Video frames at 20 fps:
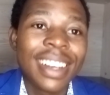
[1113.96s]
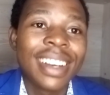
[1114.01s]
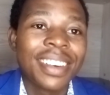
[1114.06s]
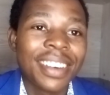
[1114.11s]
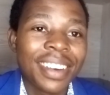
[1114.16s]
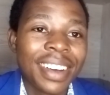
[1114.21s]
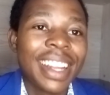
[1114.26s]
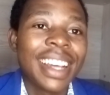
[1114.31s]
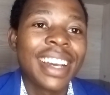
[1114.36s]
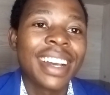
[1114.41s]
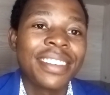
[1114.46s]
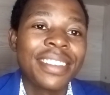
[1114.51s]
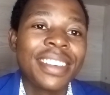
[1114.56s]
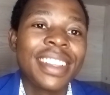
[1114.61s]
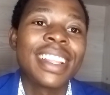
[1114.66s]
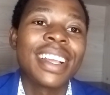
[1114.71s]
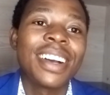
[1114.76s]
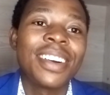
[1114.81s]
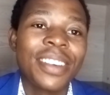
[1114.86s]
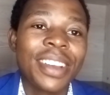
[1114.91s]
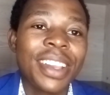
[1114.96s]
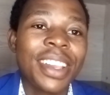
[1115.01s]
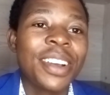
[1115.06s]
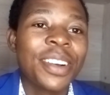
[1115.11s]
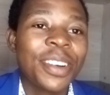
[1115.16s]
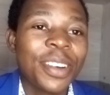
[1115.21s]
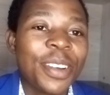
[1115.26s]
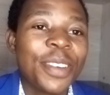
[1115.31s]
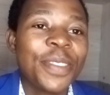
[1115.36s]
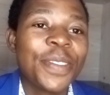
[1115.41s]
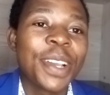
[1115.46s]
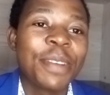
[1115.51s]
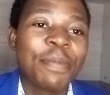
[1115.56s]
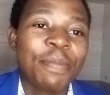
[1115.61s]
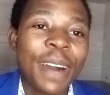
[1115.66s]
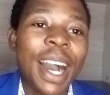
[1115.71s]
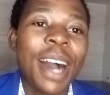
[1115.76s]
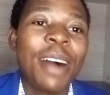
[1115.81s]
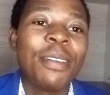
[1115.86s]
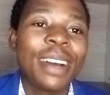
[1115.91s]
gonna fish economic
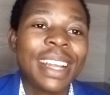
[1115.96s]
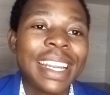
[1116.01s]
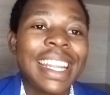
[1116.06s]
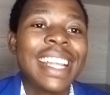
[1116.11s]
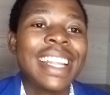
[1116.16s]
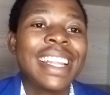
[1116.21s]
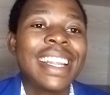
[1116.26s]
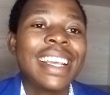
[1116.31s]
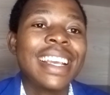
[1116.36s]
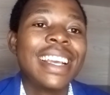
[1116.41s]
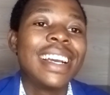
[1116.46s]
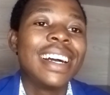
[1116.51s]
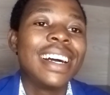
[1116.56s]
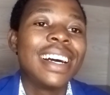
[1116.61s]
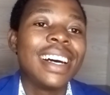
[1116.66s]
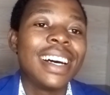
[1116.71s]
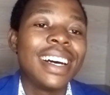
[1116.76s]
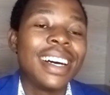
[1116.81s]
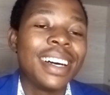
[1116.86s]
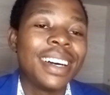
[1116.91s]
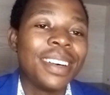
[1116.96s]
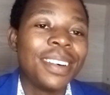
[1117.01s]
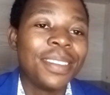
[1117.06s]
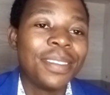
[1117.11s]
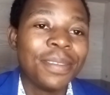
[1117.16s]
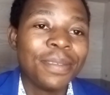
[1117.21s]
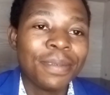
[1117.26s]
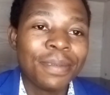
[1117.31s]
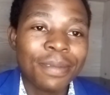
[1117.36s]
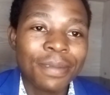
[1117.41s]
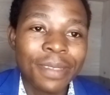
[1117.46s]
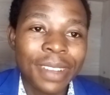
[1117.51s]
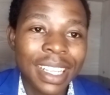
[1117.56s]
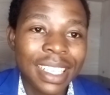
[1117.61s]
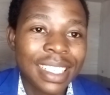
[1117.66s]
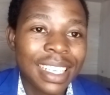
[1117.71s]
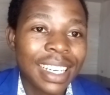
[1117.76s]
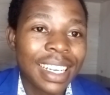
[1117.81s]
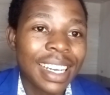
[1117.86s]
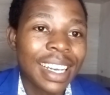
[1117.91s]
power that um
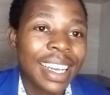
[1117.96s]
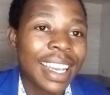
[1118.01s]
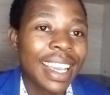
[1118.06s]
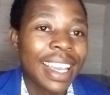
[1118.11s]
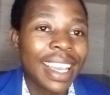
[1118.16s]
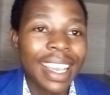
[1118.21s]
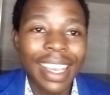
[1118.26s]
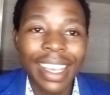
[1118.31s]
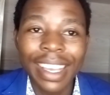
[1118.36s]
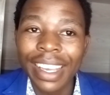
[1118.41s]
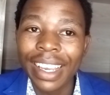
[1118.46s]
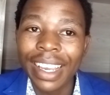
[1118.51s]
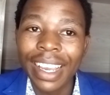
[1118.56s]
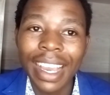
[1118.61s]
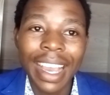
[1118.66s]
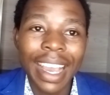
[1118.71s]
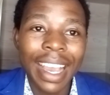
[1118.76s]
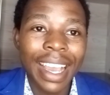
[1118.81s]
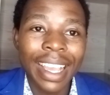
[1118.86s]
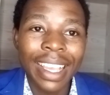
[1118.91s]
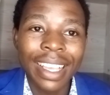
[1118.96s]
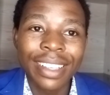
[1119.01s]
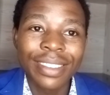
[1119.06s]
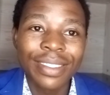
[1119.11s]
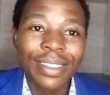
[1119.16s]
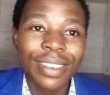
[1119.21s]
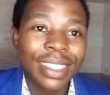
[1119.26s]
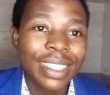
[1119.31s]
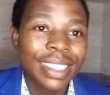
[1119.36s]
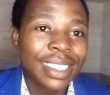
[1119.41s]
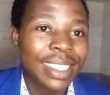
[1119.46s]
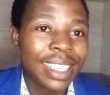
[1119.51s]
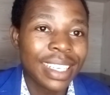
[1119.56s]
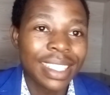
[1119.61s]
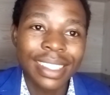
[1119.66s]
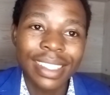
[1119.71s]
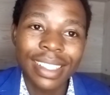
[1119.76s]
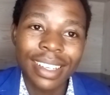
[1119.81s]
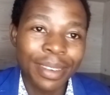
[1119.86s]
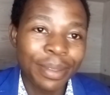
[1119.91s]
uh, it's not
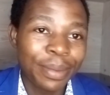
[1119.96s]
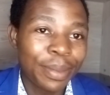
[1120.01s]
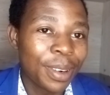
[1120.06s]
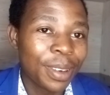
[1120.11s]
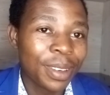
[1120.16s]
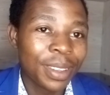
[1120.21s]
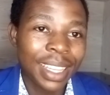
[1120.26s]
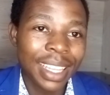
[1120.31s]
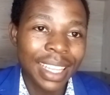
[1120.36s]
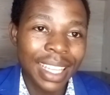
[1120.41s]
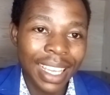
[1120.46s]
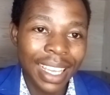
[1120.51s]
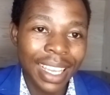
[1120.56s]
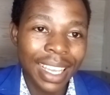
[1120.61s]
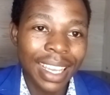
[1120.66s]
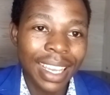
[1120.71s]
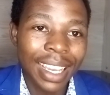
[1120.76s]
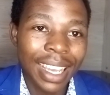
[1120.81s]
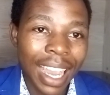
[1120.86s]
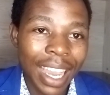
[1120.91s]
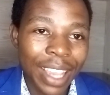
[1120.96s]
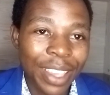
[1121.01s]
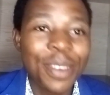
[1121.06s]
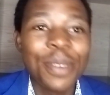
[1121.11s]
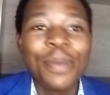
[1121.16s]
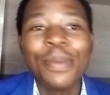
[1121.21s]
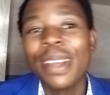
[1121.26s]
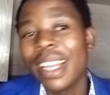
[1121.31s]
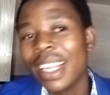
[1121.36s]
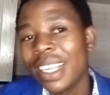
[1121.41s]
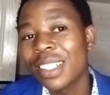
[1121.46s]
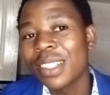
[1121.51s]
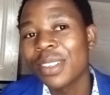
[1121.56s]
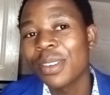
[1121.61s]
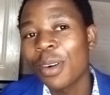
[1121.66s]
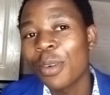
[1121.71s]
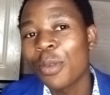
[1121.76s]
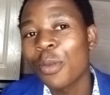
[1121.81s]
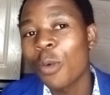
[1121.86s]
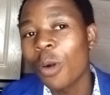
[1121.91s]
just about the accumulation
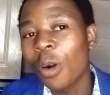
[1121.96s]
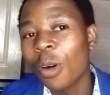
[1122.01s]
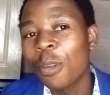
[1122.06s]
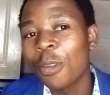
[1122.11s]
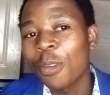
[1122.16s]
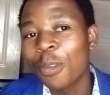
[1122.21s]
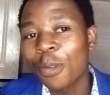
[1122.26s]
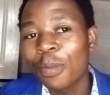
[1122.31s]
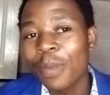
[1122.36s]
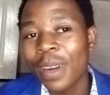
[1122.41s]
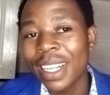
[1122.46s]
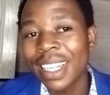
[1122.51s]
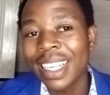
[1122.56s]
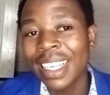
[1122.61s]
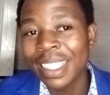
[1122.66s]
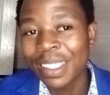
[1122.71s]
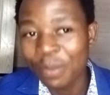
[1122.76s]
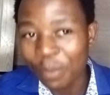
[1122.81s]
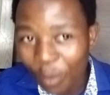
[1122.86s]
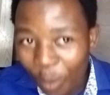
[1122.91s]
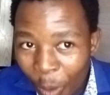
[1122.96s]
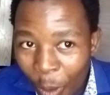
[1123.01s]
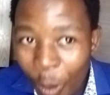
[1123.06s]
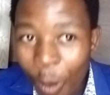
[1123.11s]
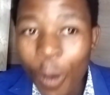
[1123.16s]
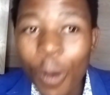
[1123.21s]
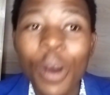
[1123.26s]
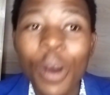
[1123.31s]
of wealth but it's more